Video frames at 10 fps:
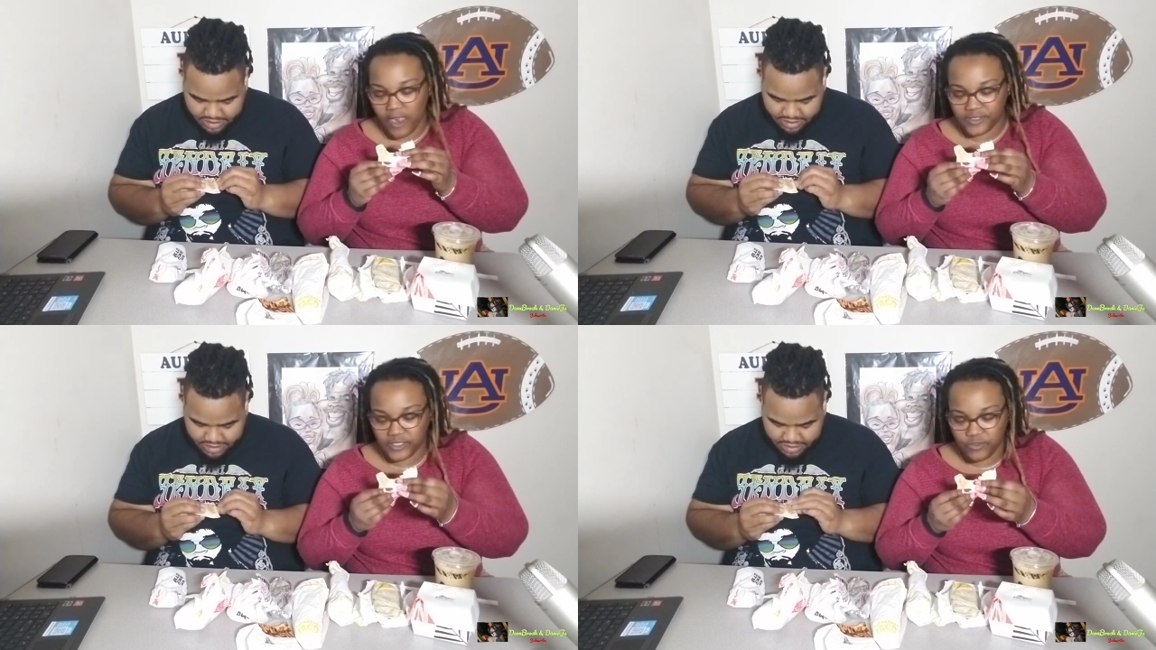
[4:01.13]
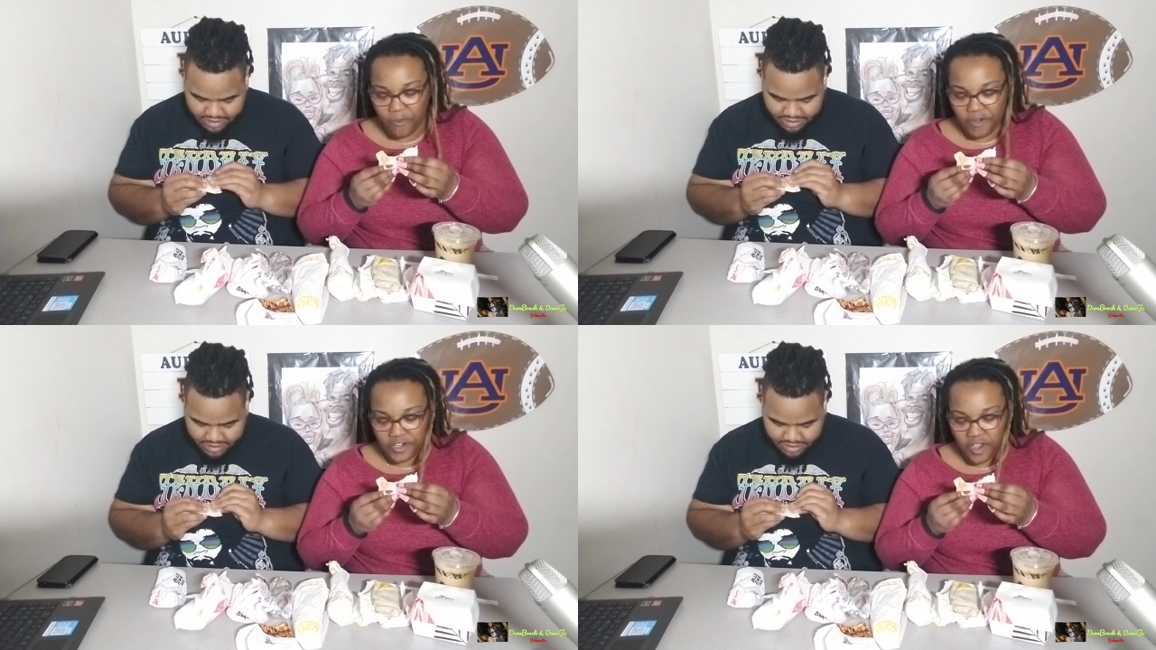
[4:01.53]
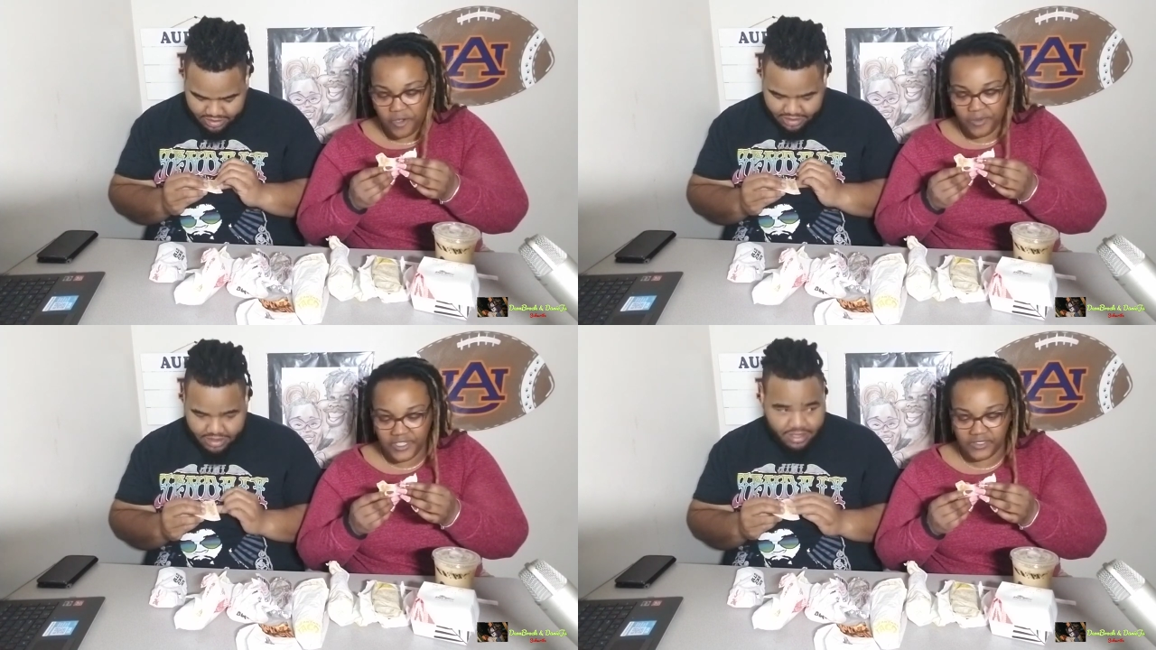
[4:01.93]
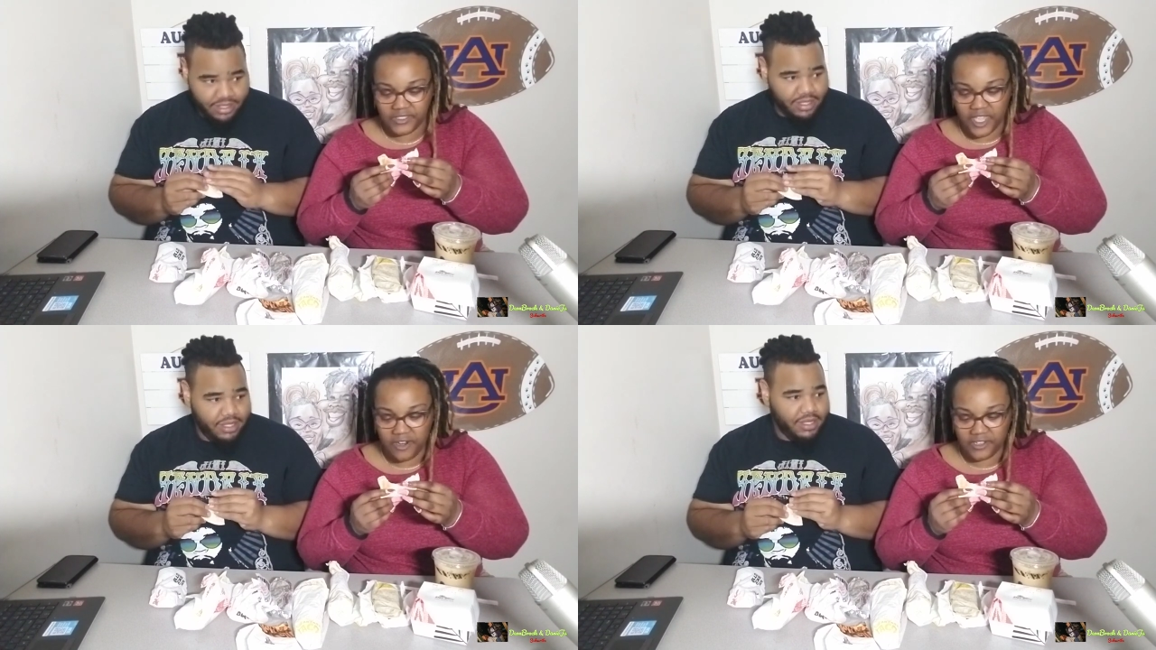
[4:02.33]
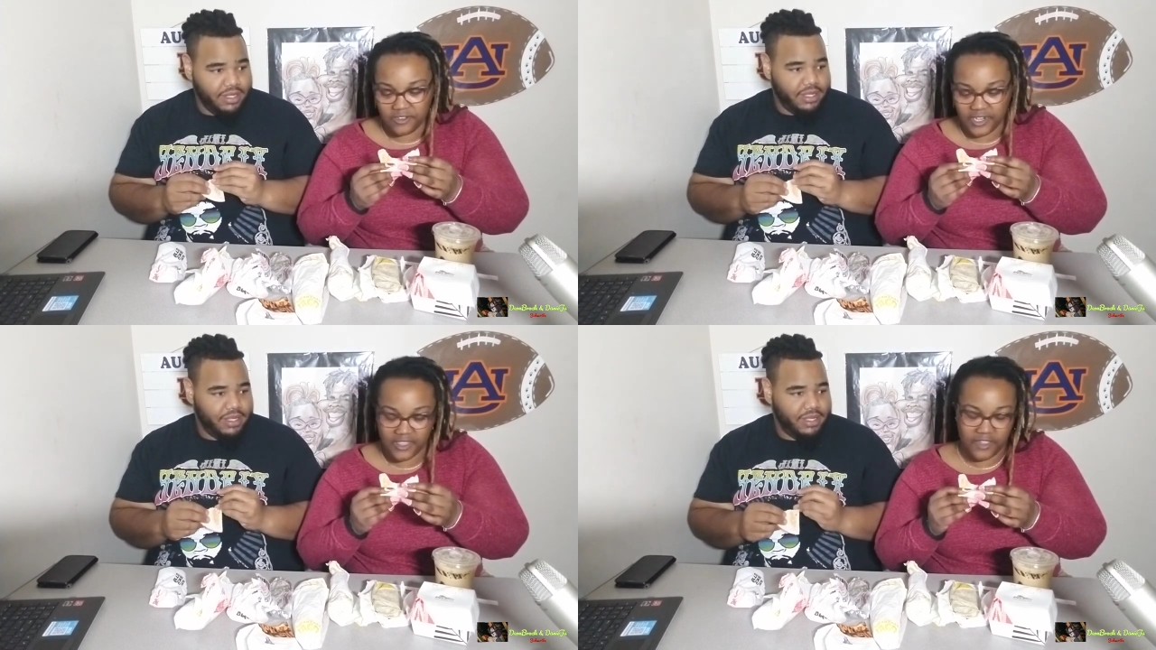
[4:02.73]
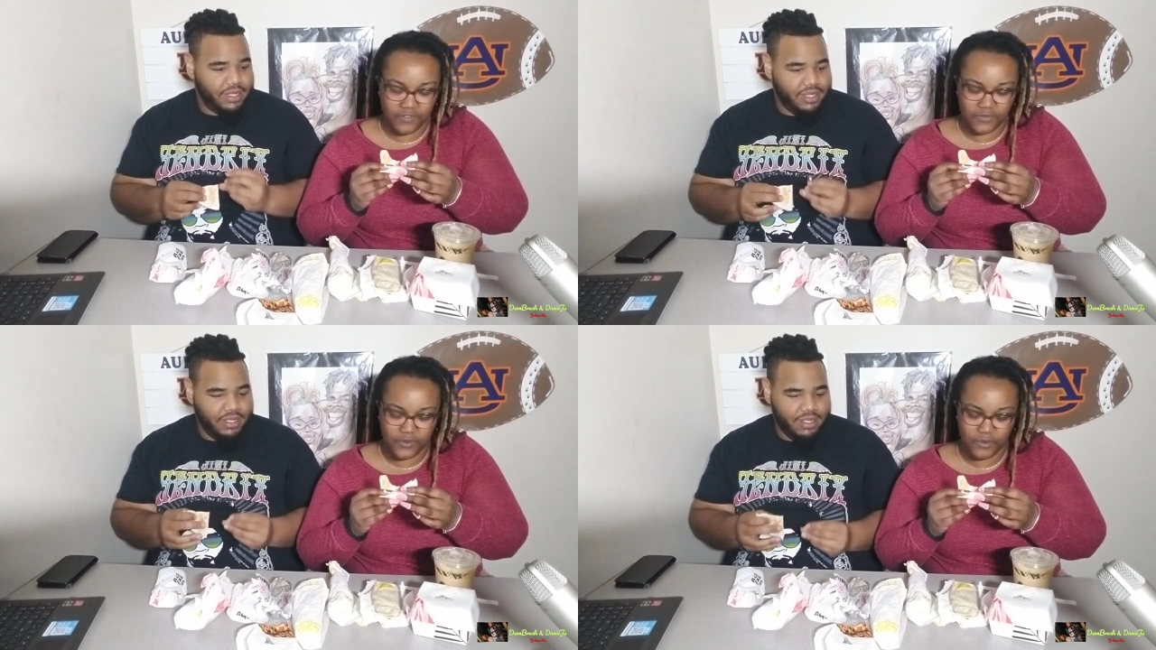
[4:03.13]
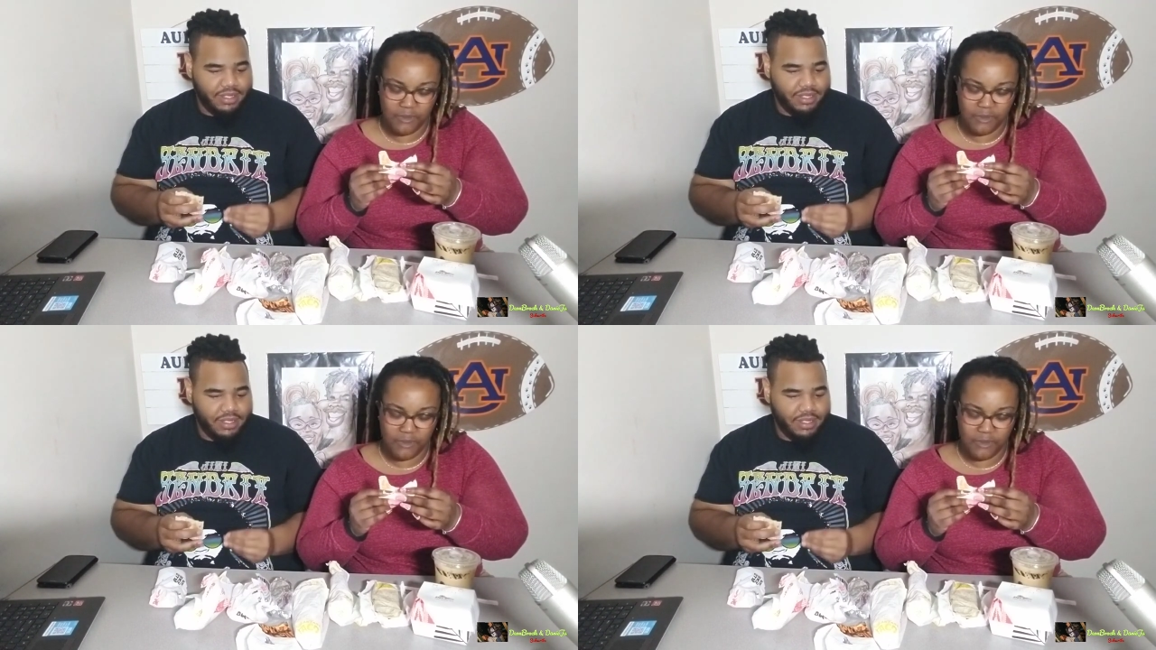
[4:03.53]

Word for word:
Speaker 1: It's from the, oh, we need to say, great Look, I think this food.